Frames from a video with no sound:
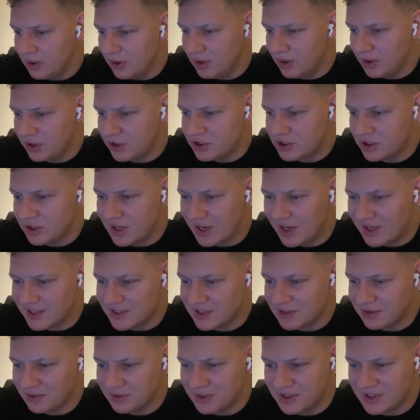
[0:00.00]
Oleg
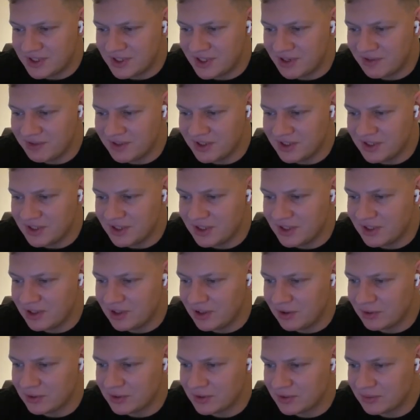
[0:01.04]
Cherkasov is 70
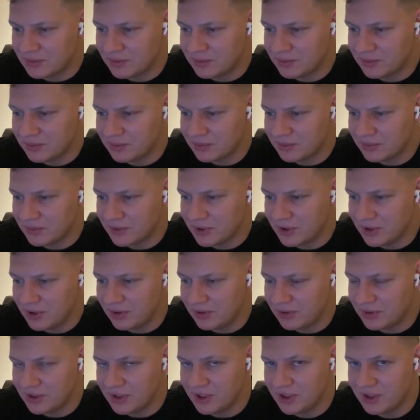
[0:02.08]
kilos. I
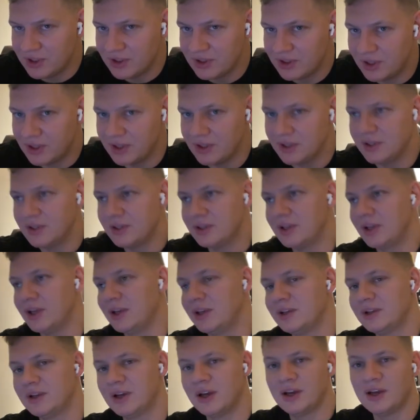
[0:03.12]
don't think he I,
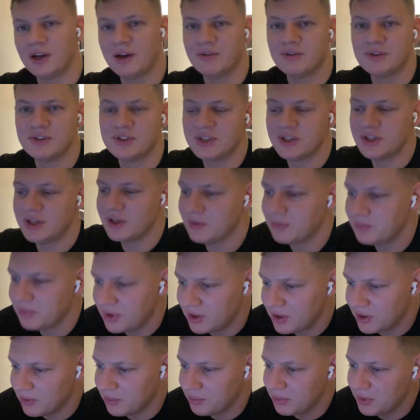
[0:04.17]
like. I haven't seen him
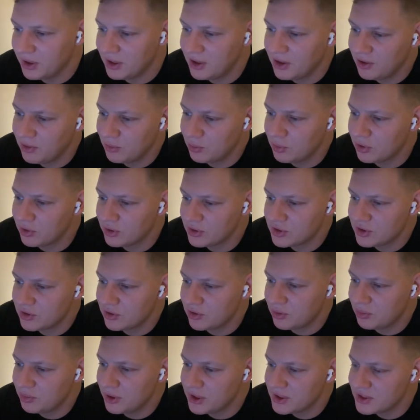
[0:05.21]
competing in Worlds
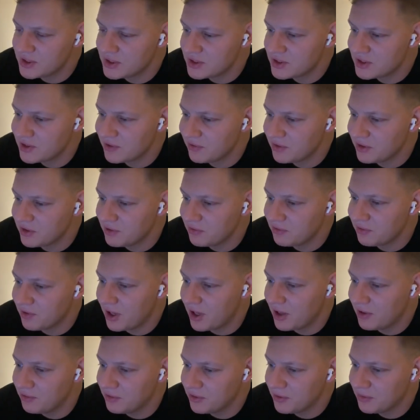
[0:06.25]
Europeans in
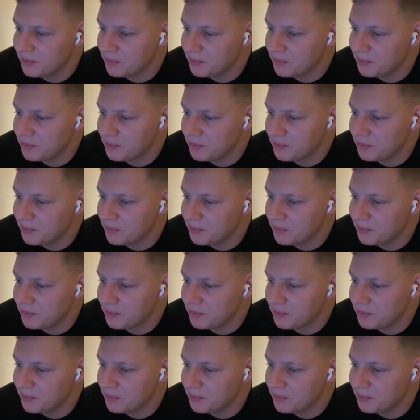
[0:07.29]
'75.